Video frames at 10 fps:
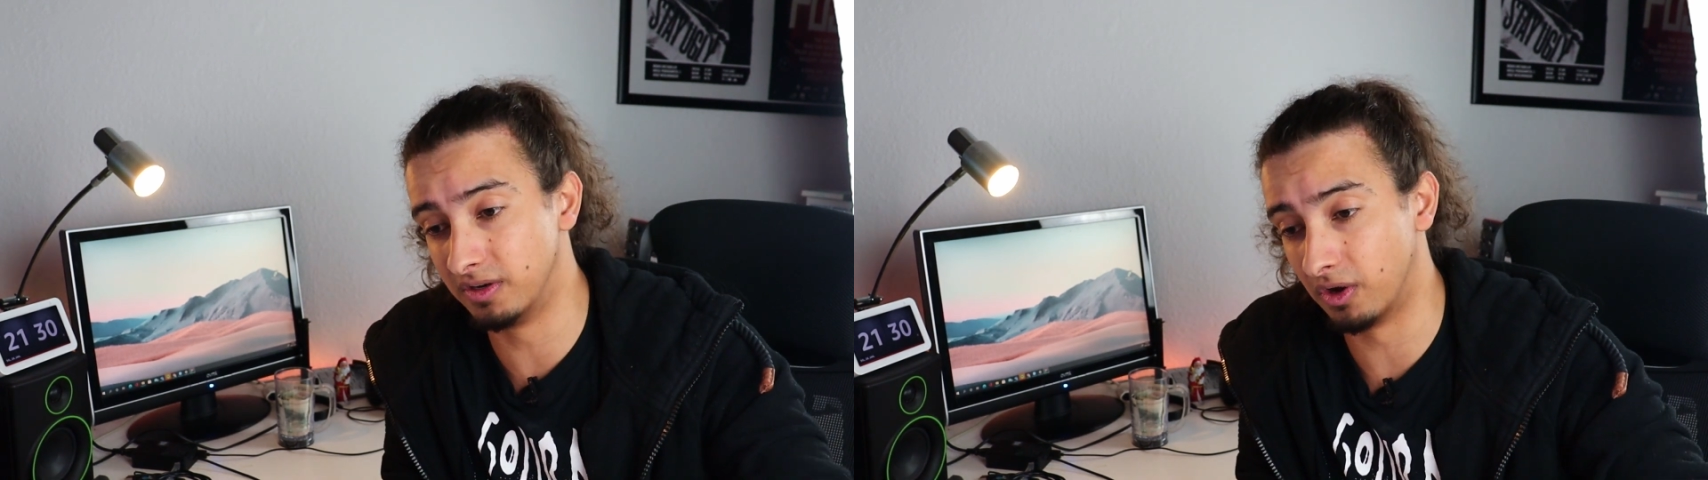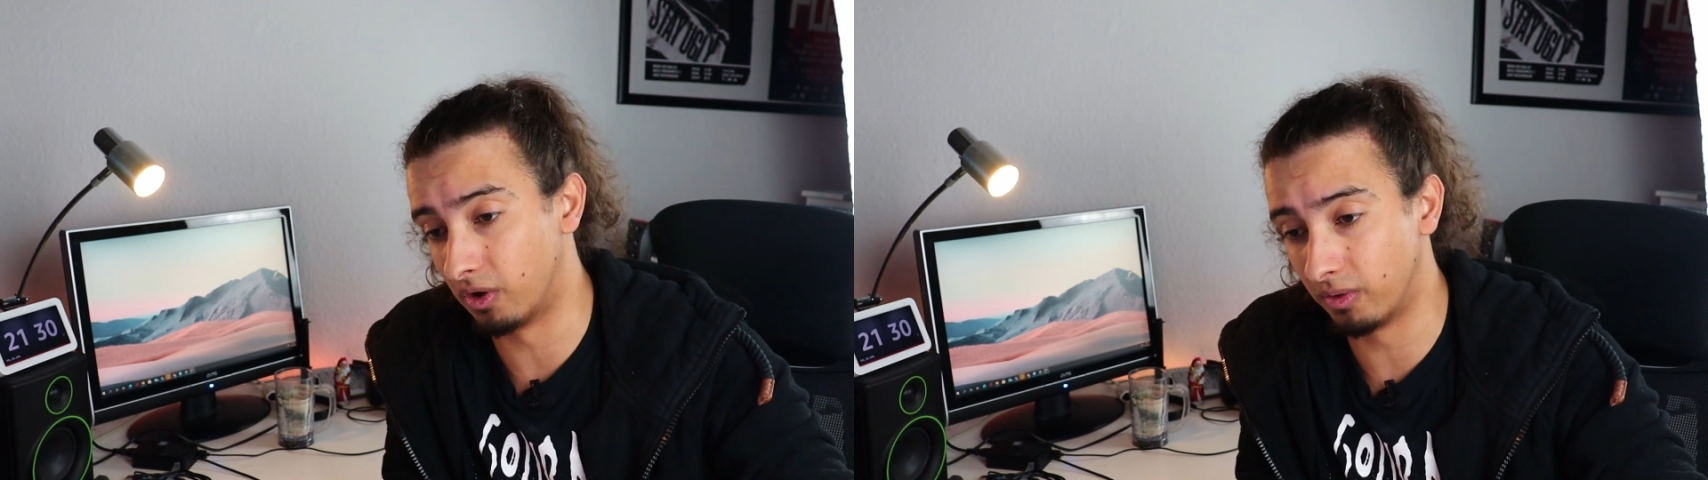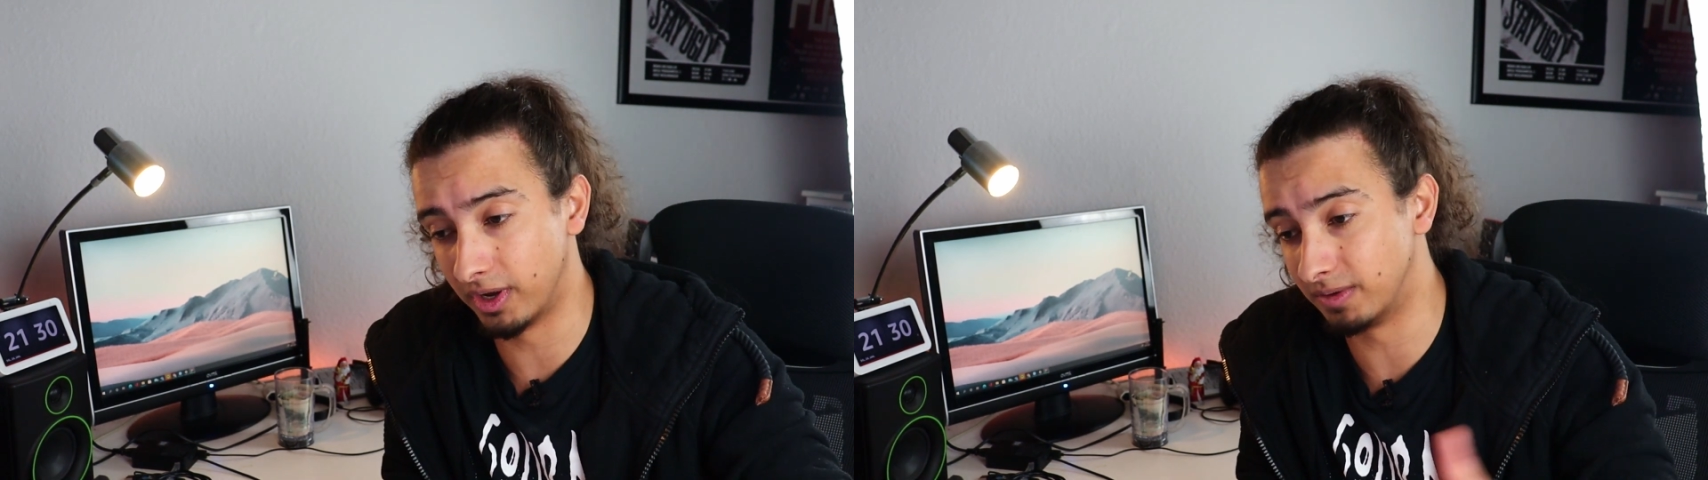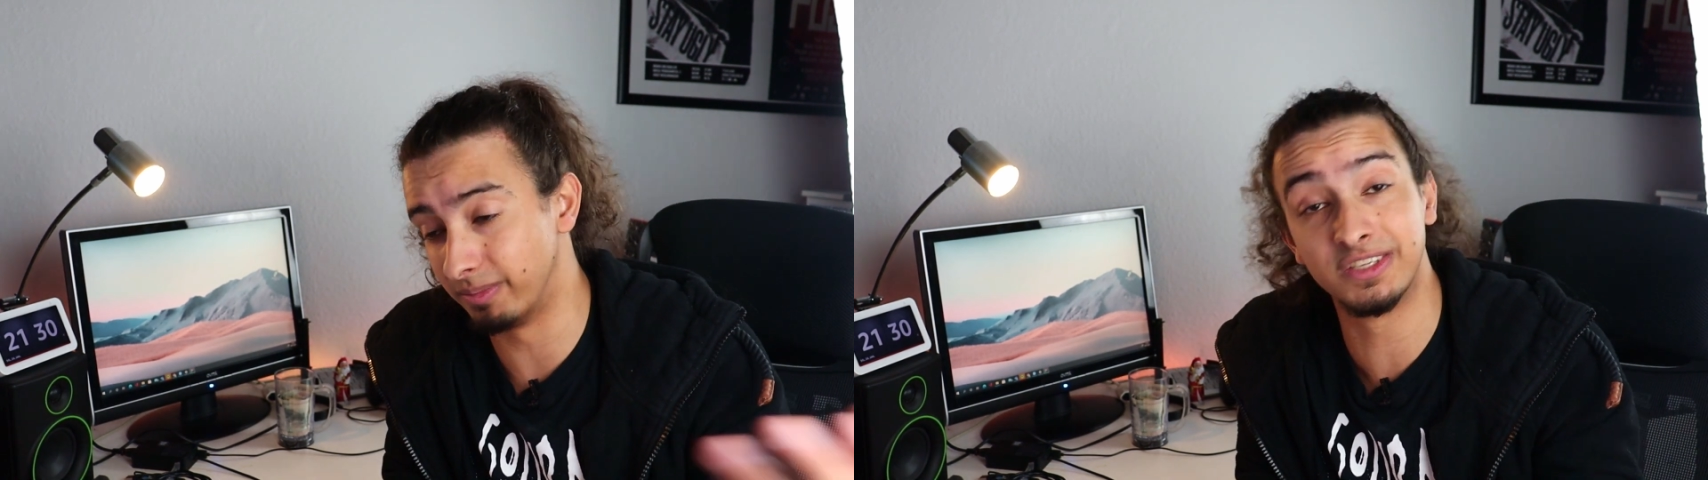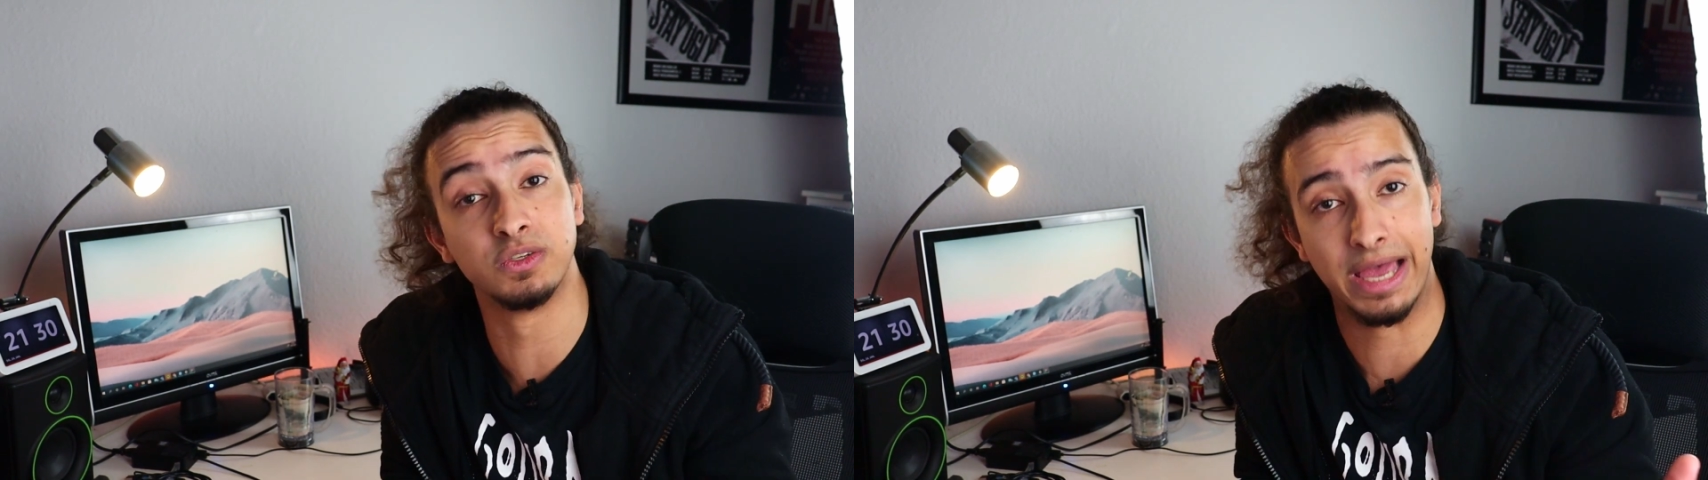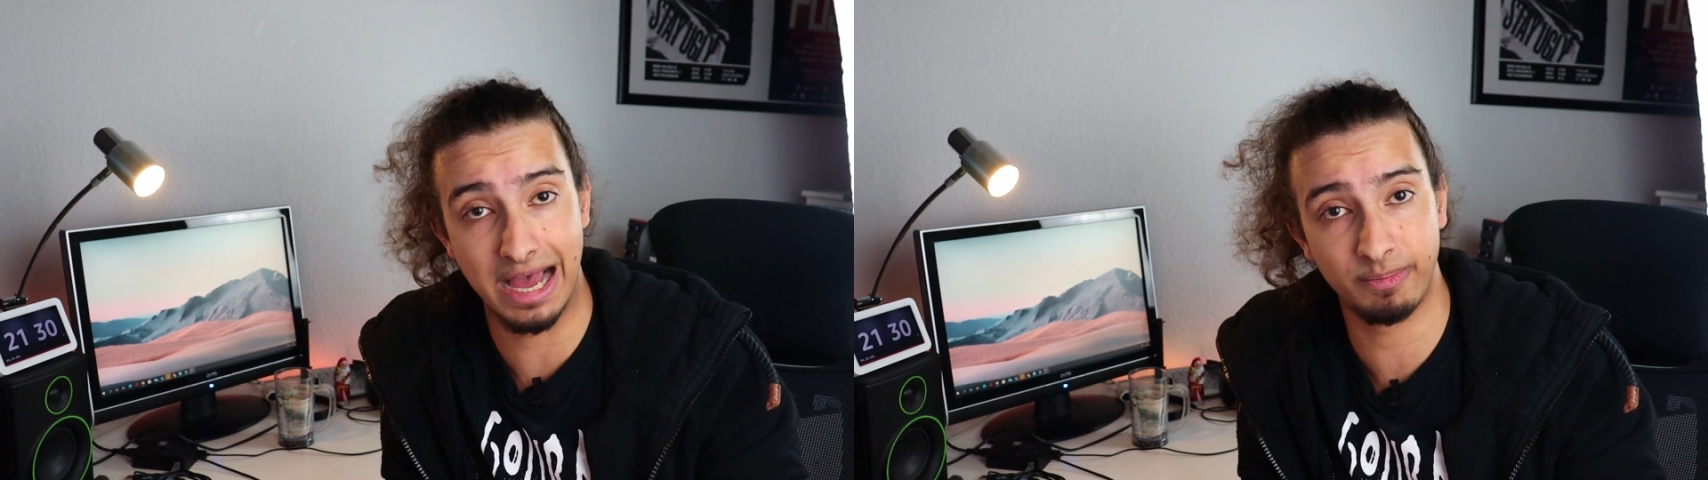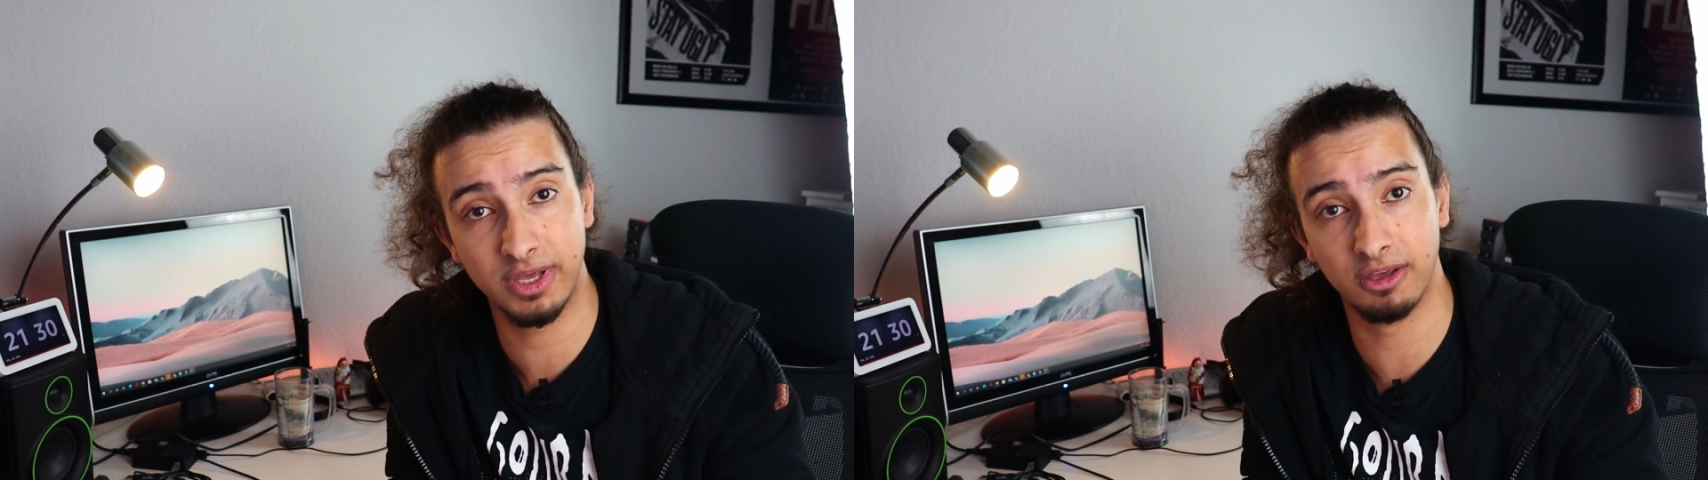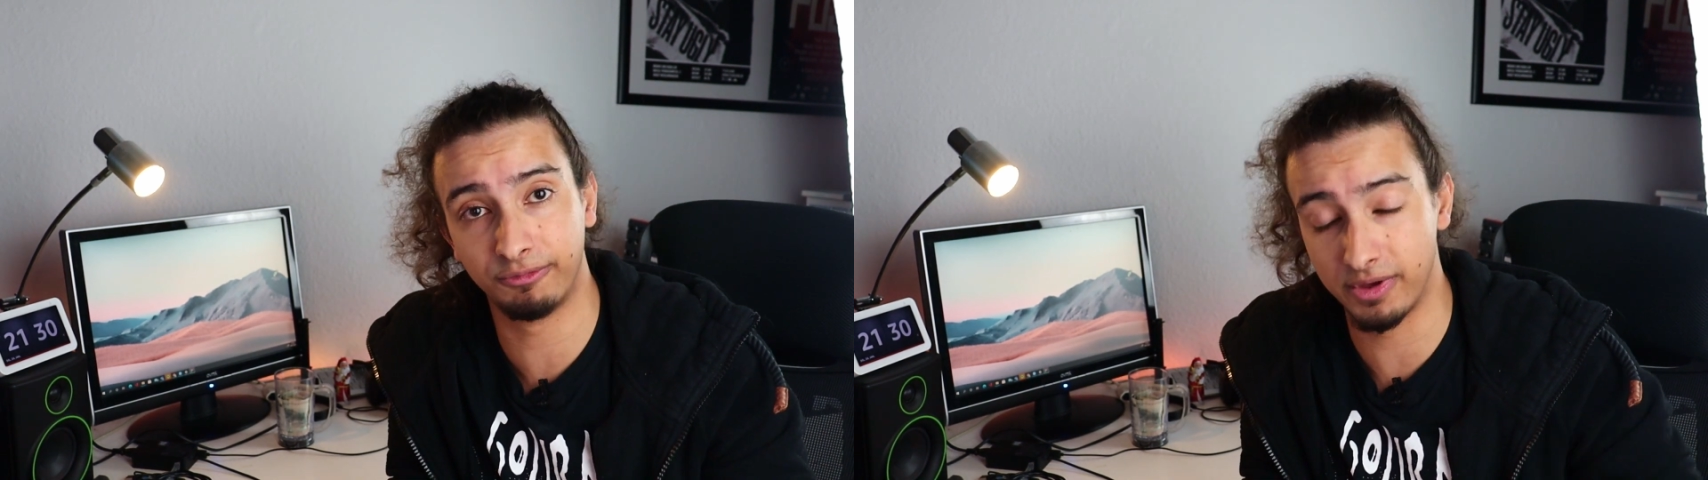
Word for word: you know, it makes you happy if